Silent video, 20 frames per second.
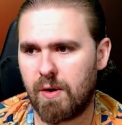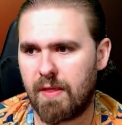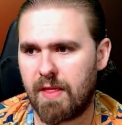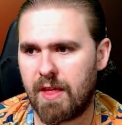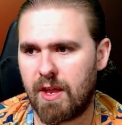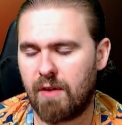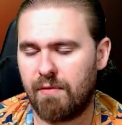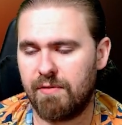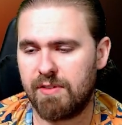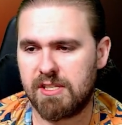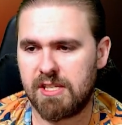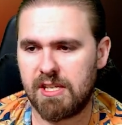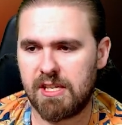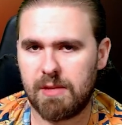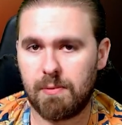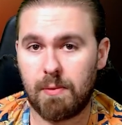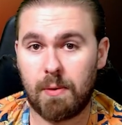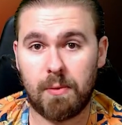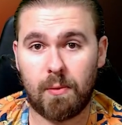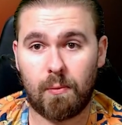And then obviously
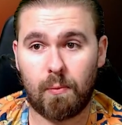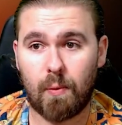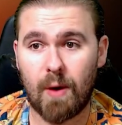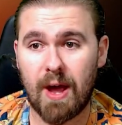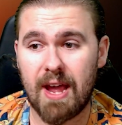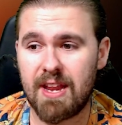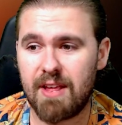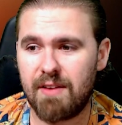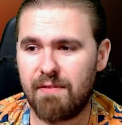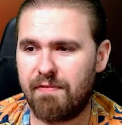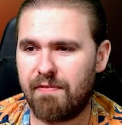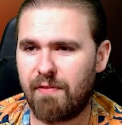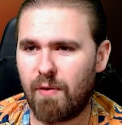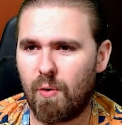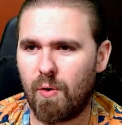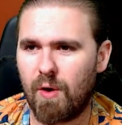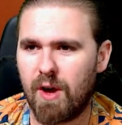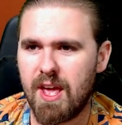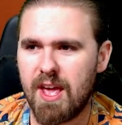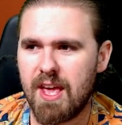the one we're waiting
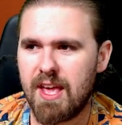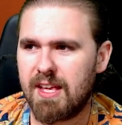for